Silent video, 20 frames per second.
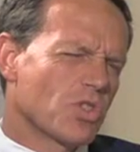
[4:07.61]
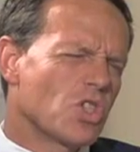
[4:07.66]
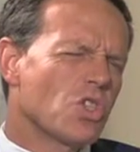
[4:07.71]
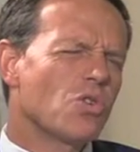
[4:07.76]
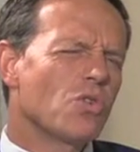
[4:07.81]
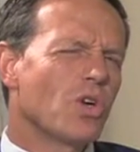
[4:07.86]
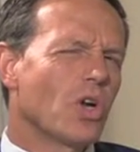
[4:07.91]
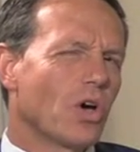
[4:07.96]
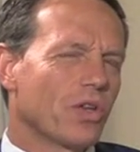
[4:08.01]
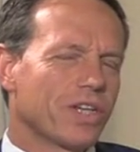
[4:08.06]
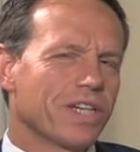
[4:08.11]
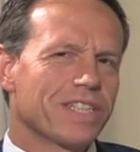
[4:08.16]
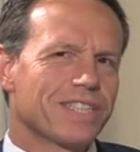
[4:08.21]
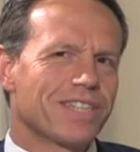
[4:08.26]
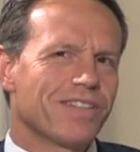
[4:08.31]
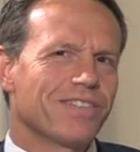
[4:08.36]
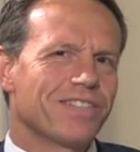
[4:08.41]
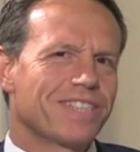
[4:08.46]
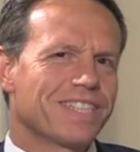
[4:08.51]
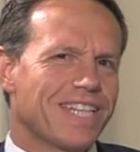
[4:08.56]
course. You know,
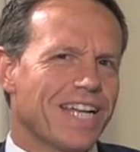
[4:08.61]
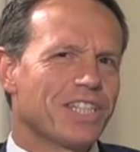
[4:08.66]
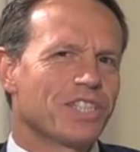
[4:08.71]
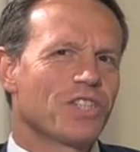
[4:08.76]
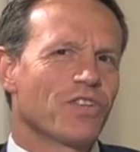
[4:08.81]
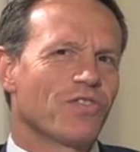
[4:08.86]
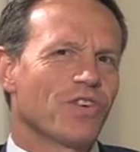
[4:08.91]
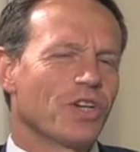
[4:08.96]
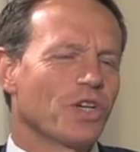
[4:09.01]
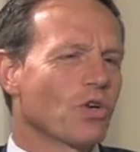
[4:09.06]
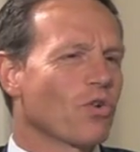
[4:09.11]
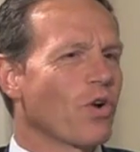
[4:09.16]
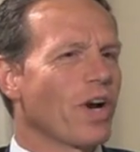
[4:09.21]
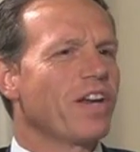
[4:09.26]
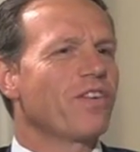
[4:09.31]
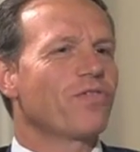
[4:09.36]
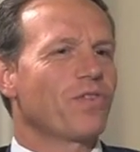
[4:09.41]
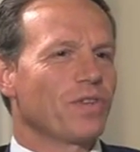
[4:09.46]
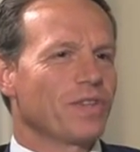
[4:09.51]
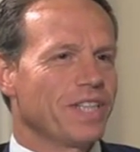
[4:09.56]
there's a sense of
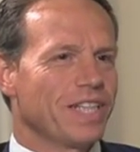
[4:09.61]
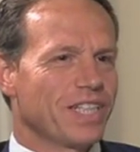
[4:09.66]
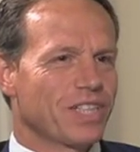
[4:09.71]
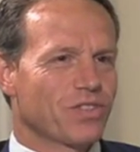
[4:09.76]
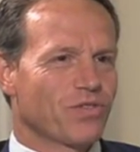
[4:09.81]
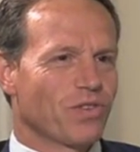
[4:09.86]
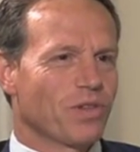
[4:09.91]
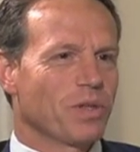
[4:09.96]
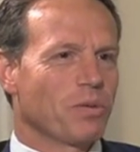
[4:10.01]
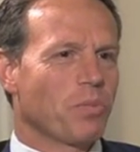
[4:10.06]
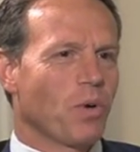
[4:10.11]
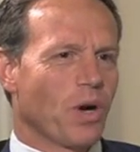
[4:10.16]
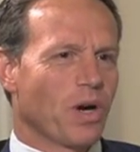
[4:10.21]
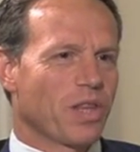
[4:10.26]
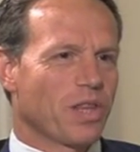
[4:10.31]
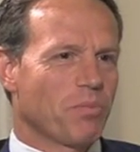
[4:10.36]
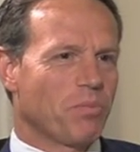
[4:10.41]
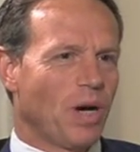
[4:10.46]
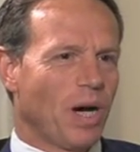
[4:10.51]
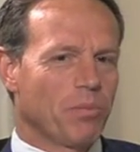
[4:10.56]
ungratefulness from the
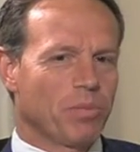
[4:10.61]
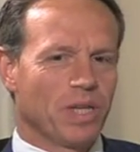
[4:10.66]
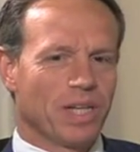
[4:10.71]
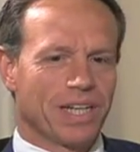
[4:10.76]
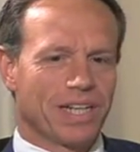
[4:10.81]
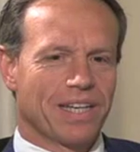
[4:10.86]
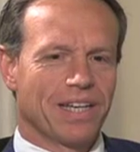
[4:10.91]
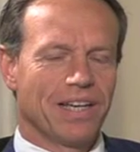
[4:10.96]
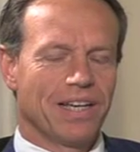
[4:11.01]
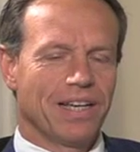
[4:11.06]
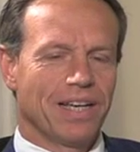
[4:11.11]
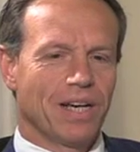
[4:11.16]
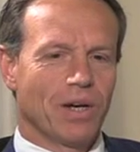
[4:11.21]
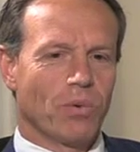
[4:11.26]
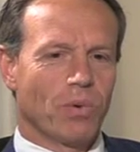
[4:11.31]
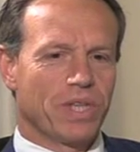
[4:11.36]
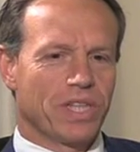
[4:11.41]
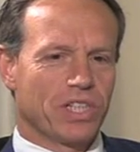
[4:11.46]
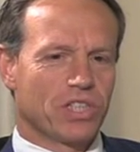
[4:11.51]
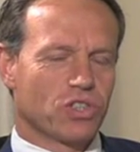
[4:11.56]
part of the public
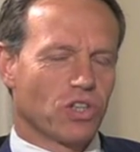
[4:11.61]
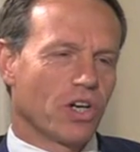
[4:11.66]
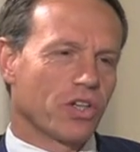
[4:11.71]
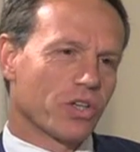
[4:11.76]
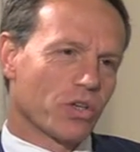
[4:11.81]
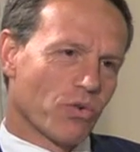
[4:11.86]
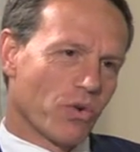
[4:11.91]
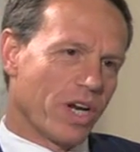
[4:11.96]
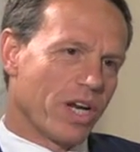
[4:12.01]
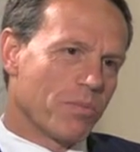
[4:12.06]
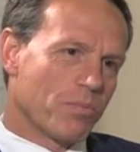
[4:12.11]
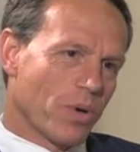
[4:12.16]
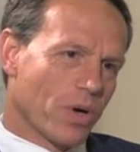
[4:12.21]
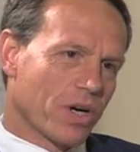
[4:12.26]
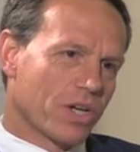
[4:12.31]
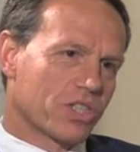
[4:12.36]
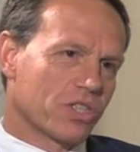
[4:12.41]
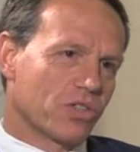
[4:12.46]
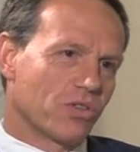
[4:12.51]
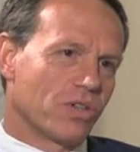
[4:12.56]
when they saw the
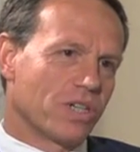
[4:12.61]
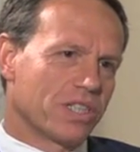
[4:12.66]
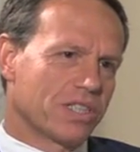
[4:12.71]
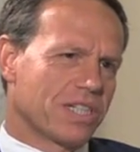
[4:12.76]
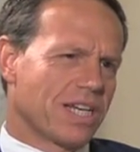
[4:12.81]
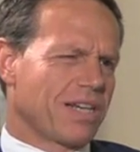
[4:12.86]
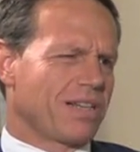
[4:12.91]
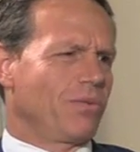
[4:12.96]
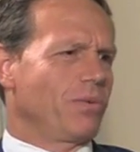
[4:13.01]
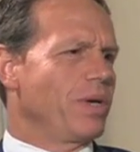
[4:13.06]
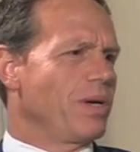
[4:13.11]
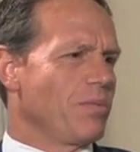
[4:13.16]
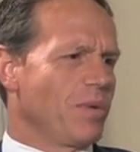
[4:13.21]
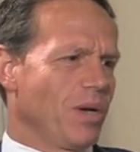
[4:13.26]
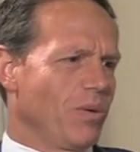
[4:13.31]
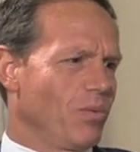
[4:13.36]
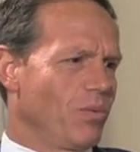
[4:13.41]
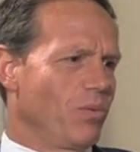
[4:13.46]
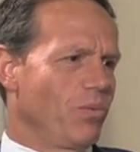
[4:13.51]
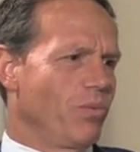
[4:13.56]
Greenberg suit. It's like, wait a
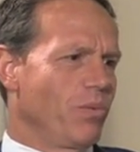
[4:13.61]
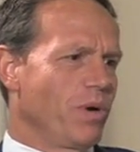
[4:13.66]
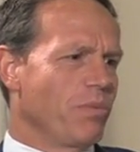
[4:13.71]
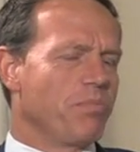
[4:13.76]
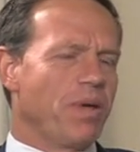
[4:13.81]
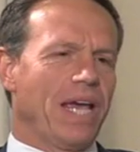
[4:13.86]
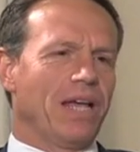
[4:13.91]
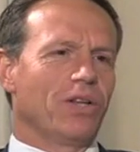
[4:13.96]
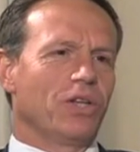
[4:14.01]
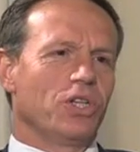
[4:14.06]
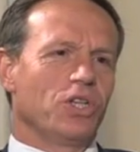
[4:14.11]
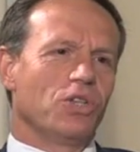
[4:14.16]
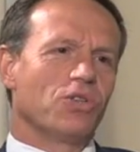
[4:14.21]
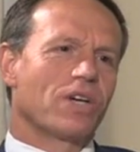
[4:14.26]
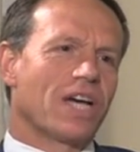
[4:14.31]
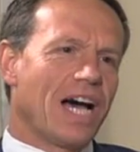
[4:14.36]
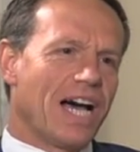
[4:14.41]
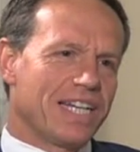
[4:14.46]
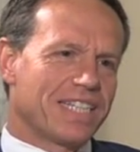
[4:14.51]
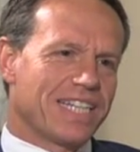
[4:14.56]
minute, we're bailing
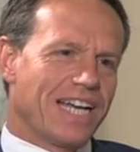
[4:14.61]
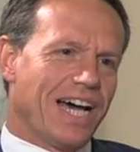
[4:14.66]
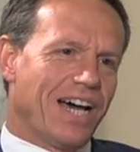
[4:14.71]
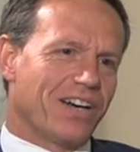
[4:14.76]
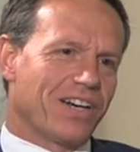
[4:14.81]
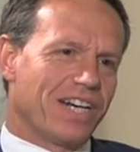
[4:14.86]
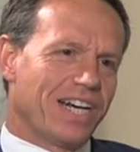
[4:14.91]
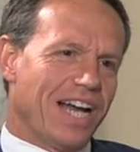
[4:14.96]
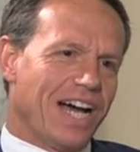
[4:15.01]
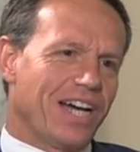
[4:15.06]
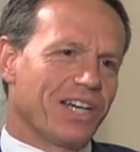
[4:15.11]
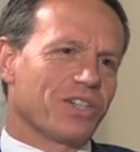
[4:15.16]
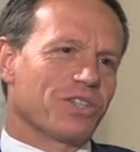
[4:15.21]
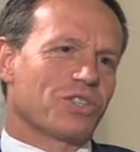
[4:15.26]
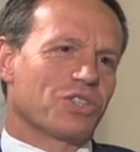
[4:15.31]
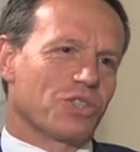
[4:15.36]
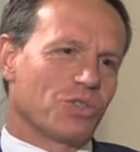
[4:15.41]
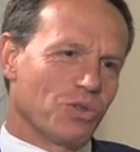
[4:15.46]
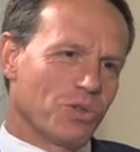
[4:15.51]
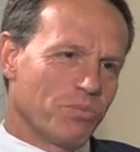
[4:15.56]
you guys out, and now
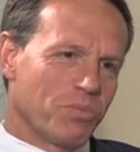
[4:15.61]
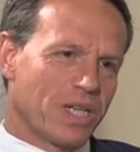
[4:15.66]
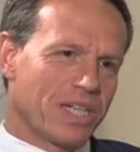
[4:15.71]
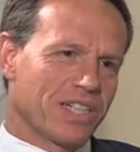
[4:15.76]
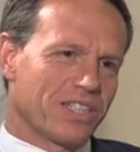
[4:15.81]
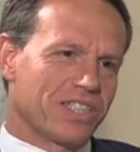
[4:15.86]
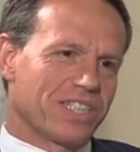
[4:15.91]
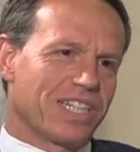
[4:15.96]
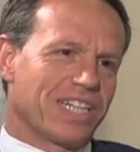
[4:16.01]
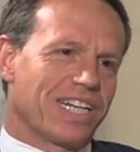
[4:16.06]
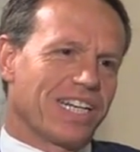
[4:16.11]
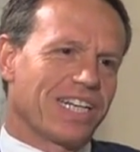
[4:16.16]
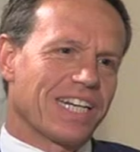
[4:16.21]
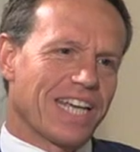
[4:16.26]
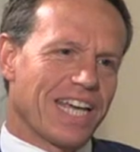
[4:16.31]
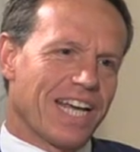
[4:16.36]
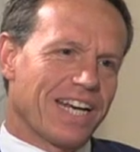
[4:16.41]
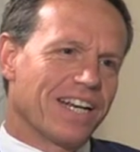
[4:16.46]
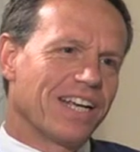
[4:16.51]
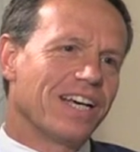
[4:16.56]
you're suing because you
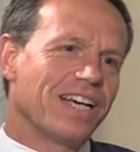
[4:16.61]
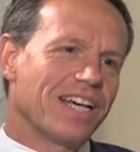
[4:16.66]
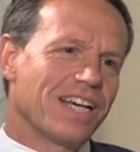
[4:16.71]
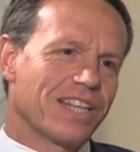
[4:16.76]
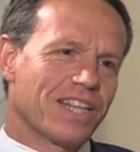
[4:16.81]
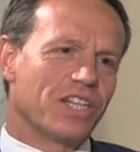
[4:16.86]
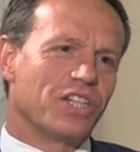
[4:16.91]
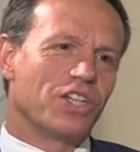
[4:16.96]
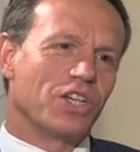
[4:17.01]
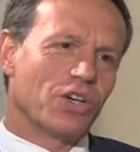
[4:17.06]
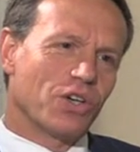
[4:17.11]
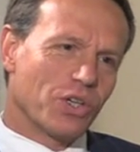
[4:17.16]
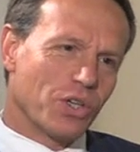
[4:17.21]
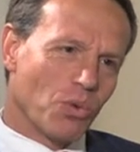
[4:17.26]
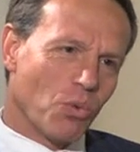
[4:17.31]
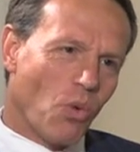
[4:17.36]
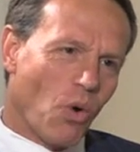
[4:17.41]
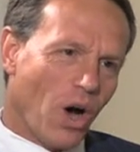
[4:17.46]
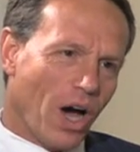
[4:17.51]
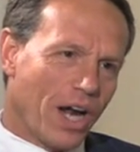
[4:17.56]
didn't get the deal you